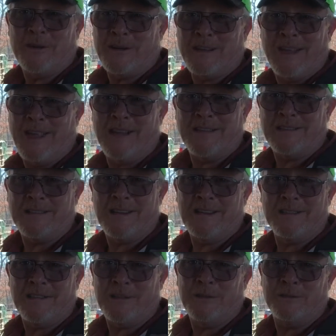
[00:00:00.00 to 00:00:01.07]
It can't see
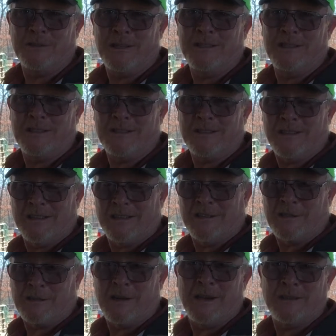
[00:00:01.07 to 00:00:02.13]
single digits. The
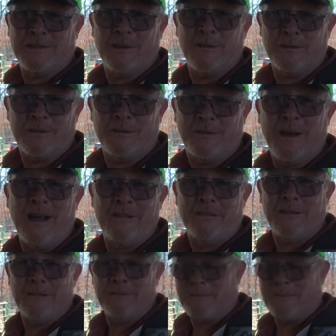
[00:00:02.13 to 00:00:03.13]
screens don't survive it.